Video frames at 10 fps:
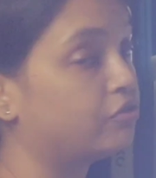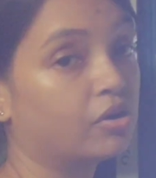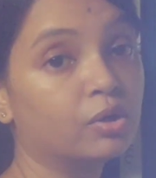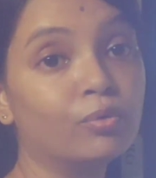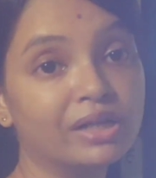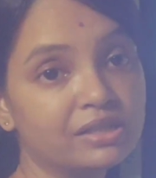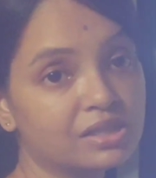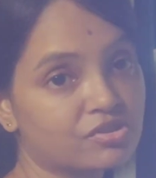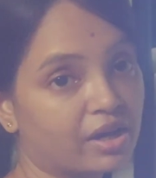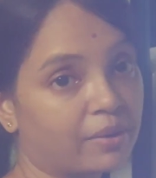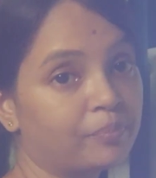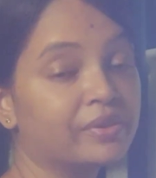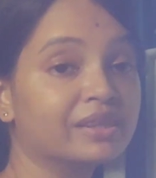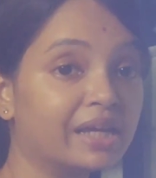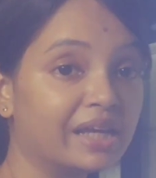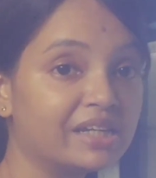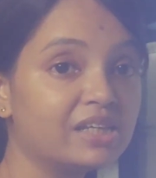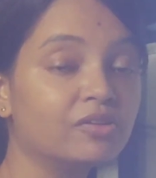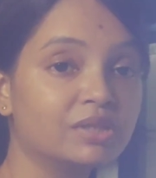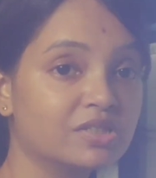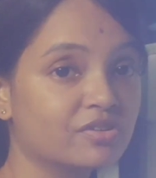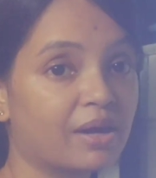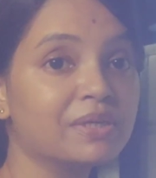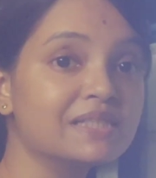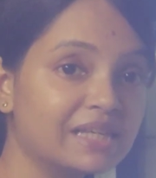for a wider strap, the area of the strap is